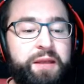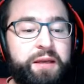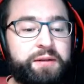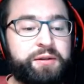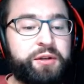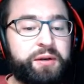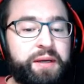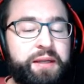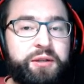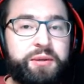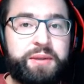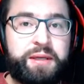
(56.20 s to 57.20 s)

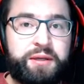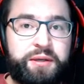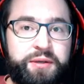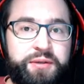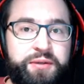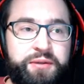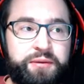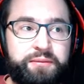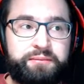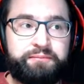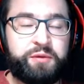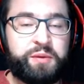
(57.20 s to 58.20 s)
during New Year's
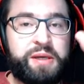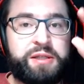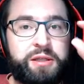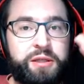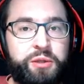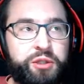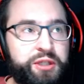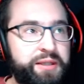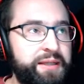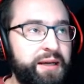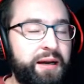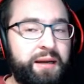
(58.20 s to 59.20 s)
resolution
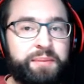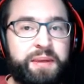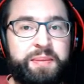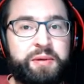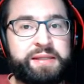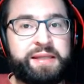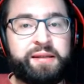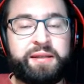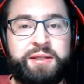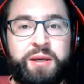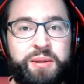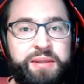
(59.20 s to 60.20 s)
time, people set
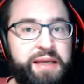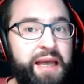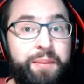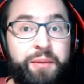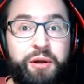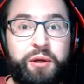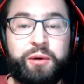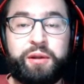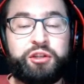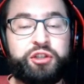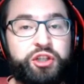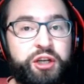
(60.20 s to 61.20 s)
these goals. Hey, I'm gonna go to
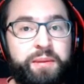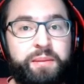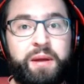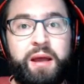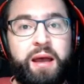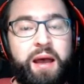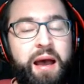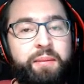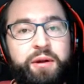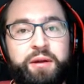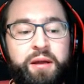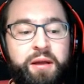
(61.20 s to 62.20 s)
the gym. I'm
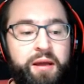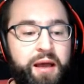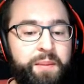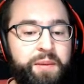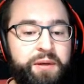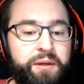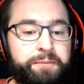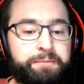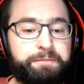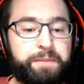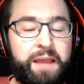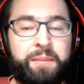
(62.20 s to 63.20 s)
gonna I'm gonna
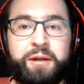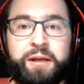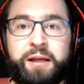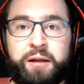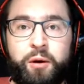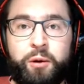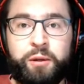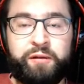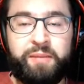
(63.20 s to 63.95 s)
I'm gonna get a hold of my